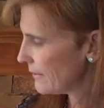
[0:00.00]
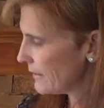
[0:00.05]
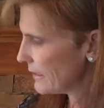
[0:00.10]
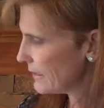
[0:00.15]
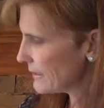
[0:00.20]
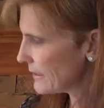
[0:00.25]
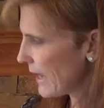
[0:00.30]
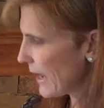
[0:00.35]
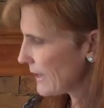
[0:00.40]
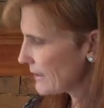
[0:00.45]

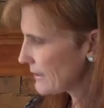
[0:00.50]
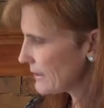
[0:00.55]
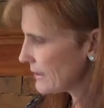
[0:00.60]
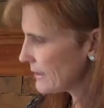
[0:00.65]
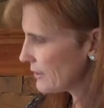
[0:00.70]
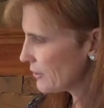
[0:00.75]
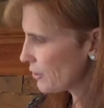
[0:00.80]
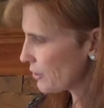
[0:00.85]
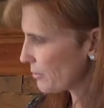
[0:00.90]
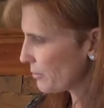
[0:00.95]
These
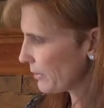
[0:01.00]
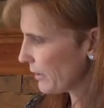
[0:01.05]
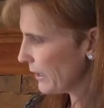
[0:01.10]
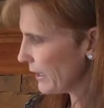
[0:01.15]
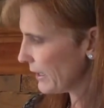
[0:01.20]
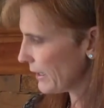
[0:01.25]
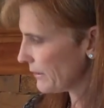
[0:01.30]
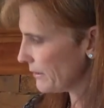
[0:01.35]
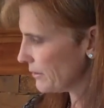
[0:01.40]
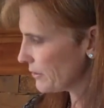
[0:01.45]
acids in your
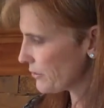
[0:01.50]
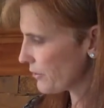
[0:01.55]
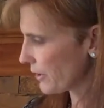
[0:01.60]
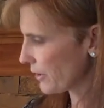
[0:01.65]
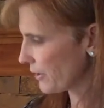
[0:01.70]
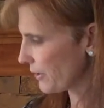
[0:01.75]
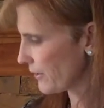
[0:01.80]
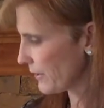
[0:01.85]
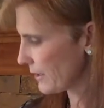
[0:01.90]
blood trigger